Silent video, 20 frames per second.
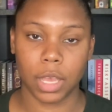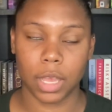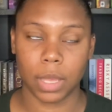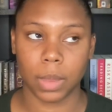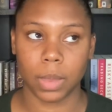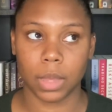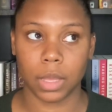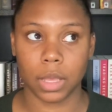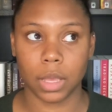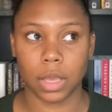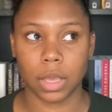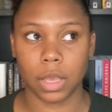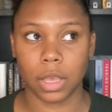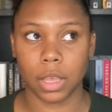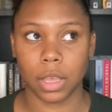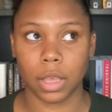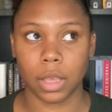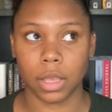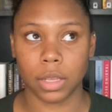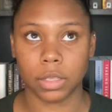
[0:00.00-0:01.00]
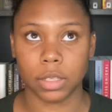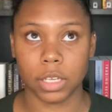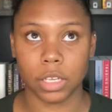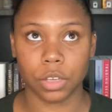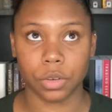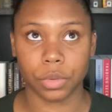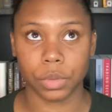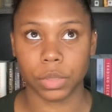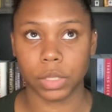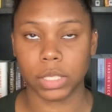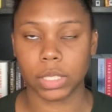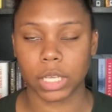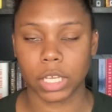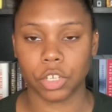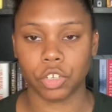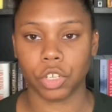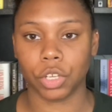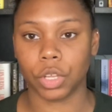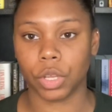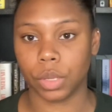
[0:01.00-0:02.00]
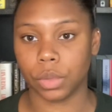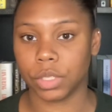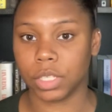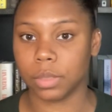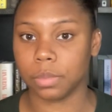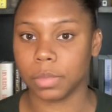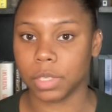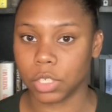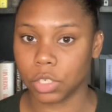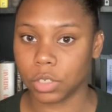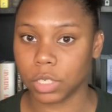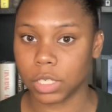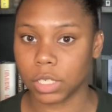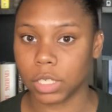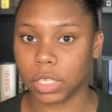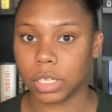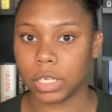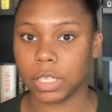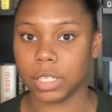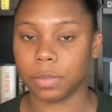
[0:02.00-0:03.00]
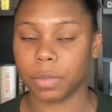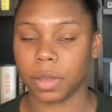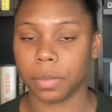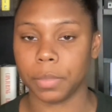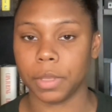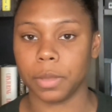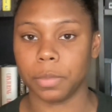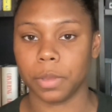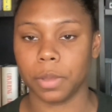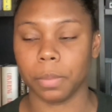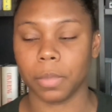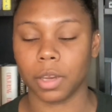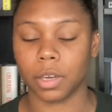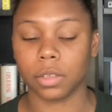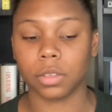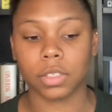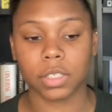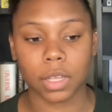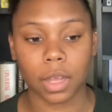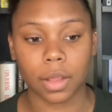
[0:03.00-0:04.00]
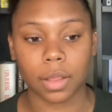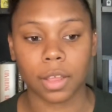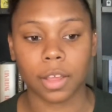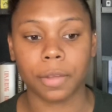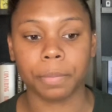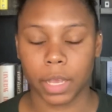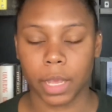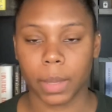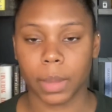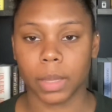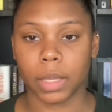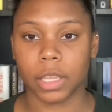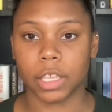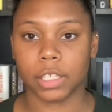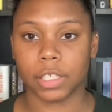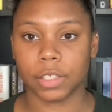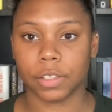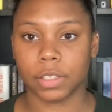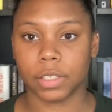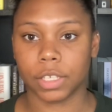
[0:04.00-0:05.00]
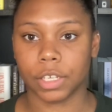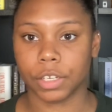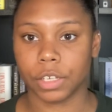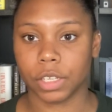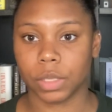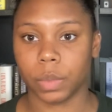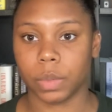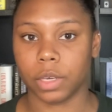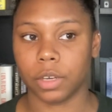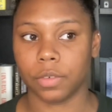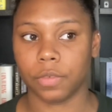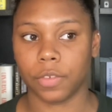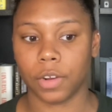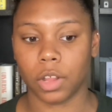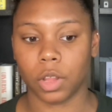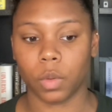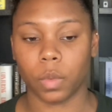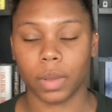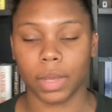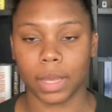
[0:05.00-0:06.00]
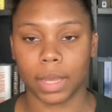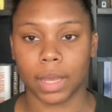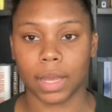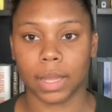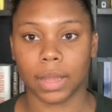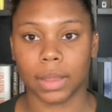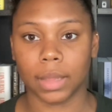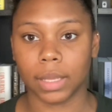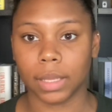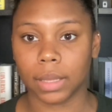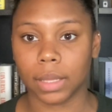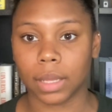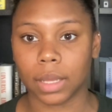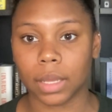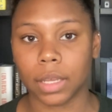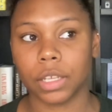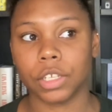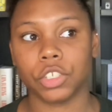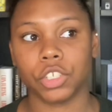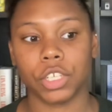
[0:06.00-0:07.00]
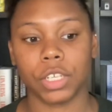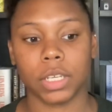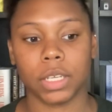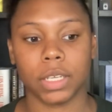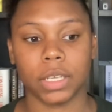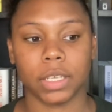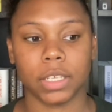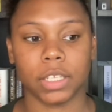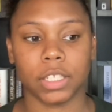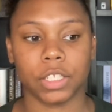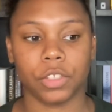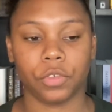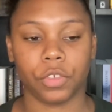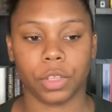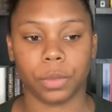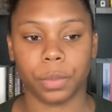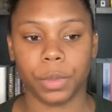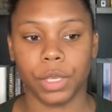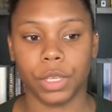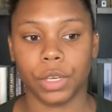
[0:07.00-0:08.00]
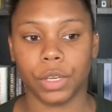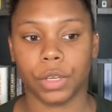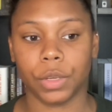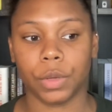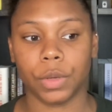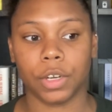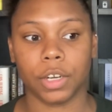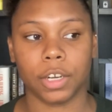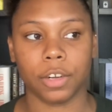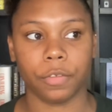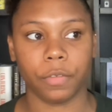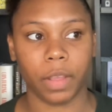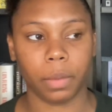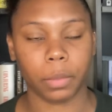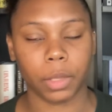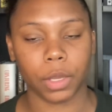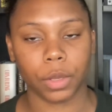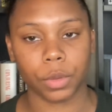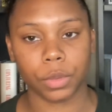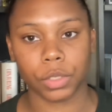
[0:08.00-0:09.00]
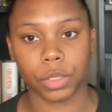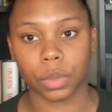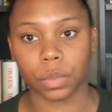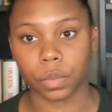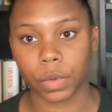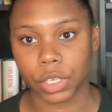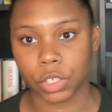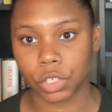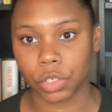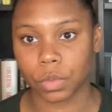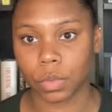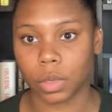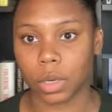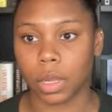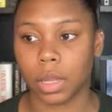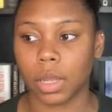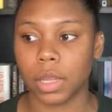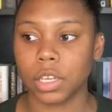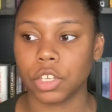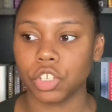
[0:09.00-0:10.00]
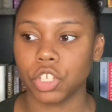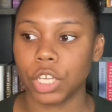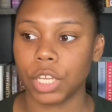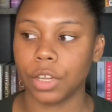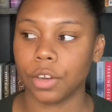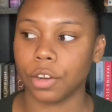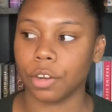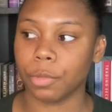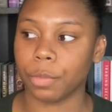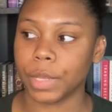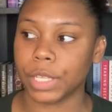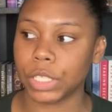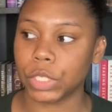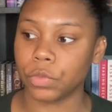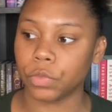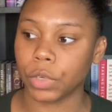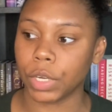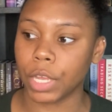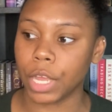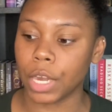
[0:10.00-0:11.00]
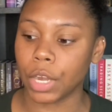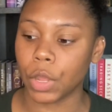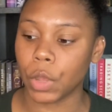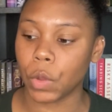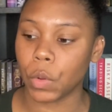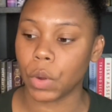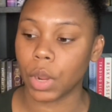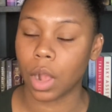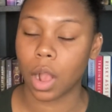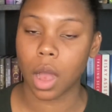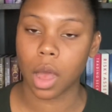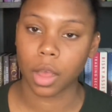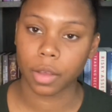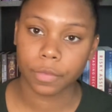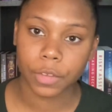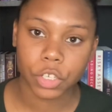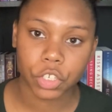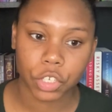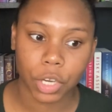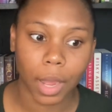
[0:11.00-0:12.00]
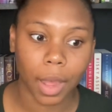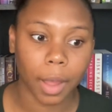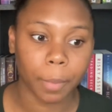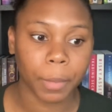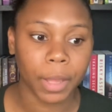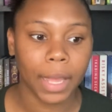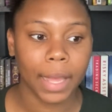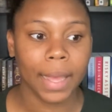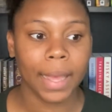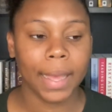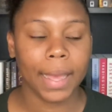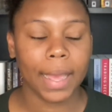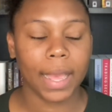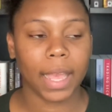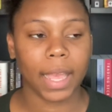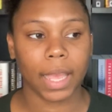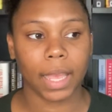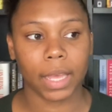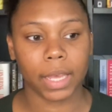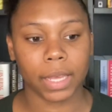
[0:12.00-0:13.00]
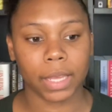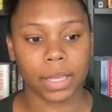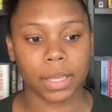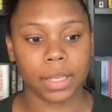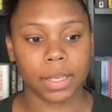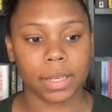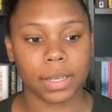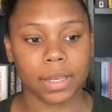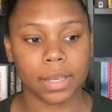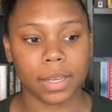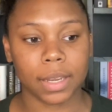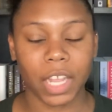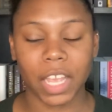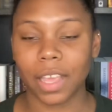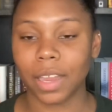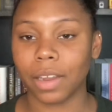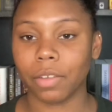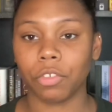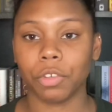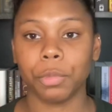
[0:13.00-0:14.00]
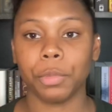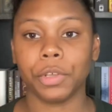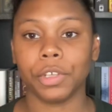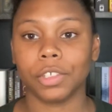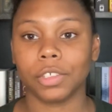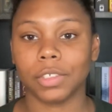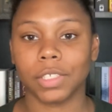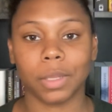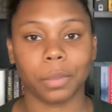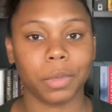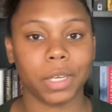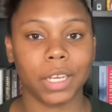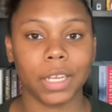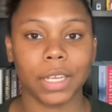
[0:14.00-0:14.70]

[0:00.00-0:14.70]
in the Tita Rosie's Kitchen Cozy Mystery series by Mia Pimanonsala. In this series, we are following Galila. She is Filipino. Her family owns a restaurant. She and her best friend own a coffee shop. And in every book, somebody